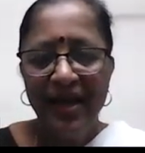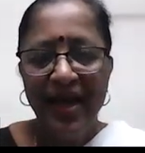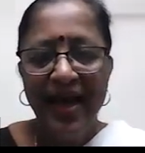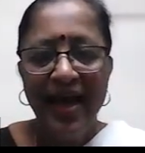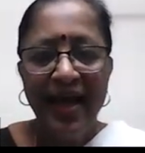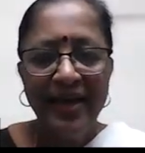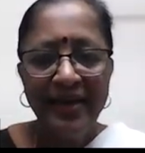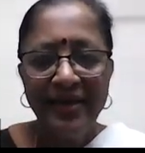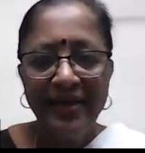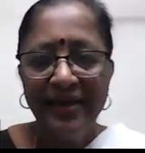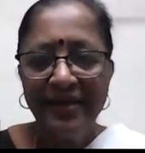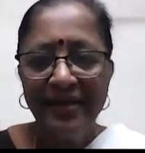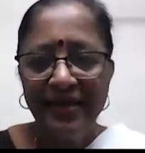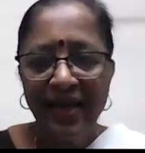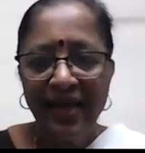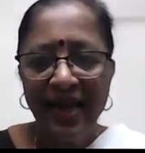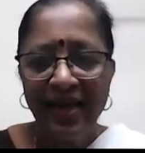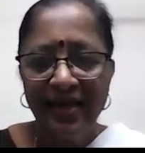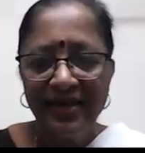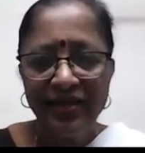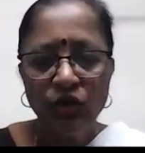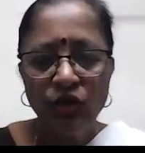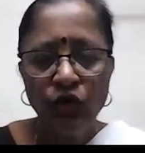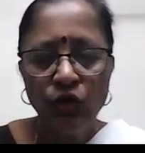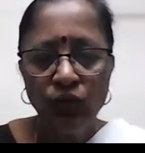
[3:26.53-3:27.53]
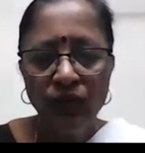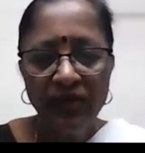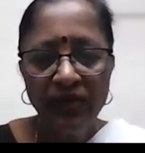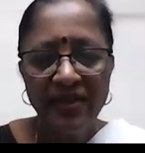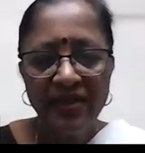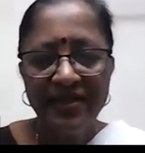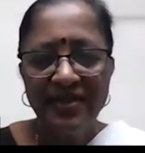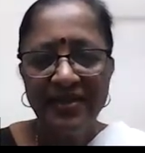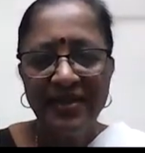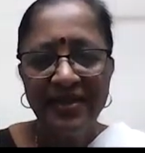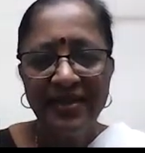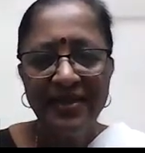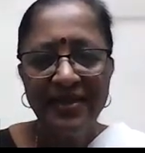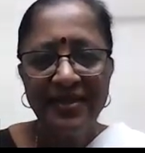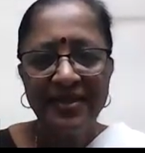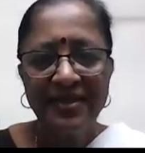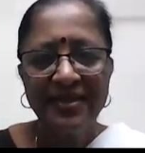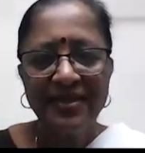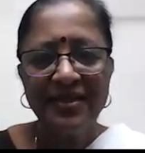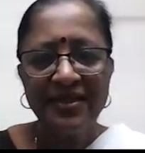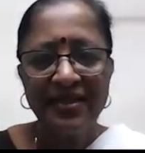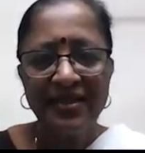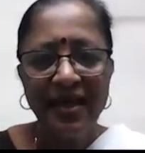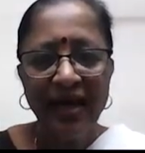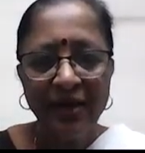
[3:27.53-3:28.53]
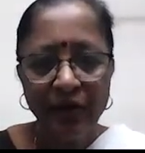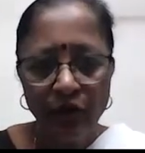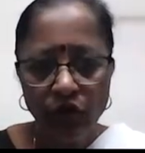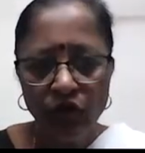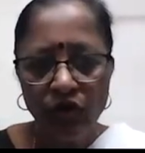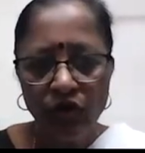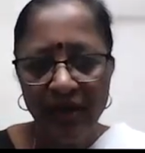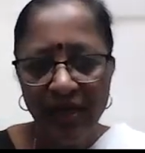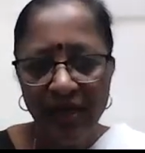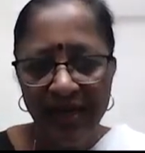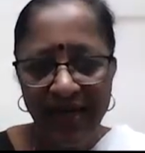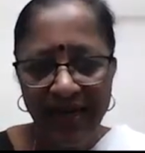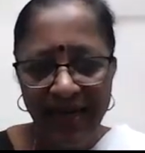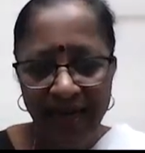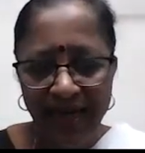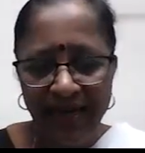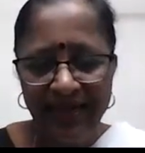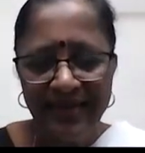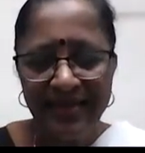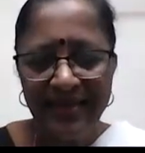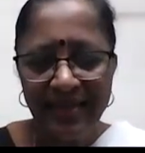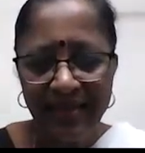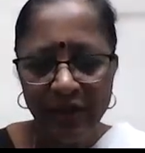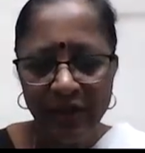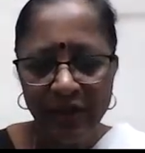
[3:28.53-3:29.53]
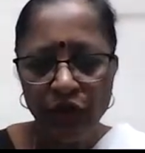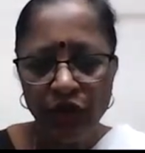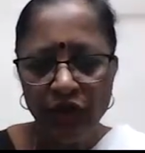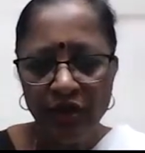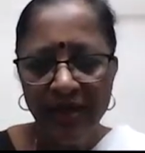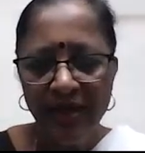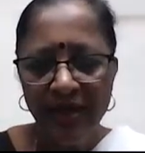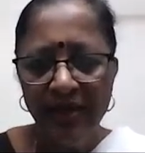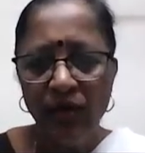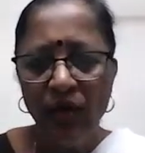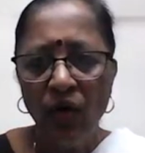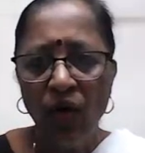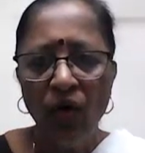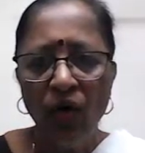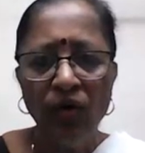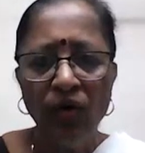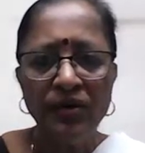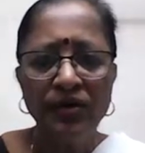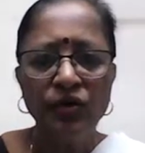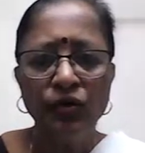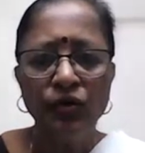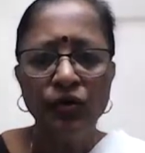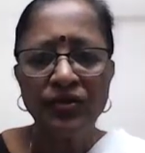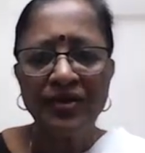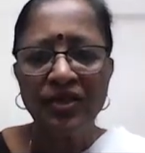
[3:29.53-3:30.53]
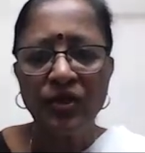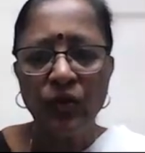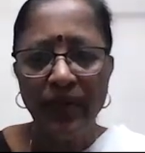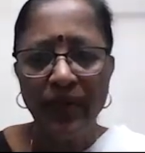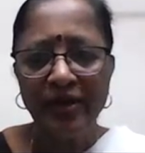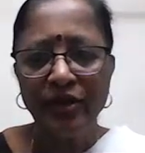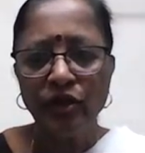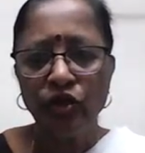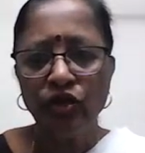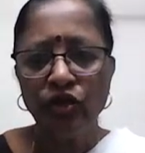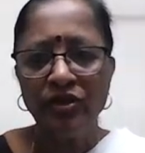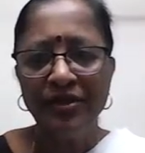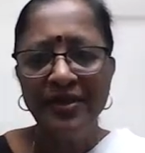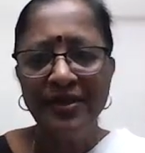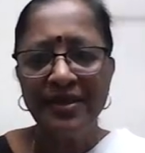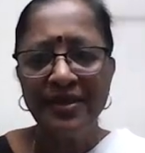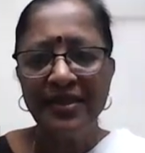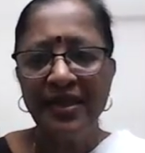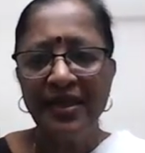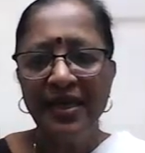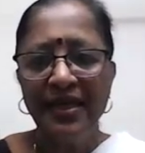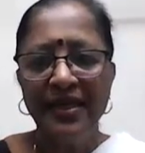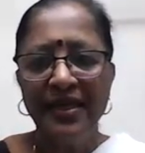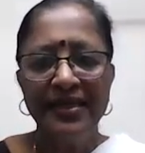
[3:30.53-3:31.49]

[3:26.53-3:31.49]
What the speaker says: And in the last 2 verses, Arjuna had asked Krishna all those questions.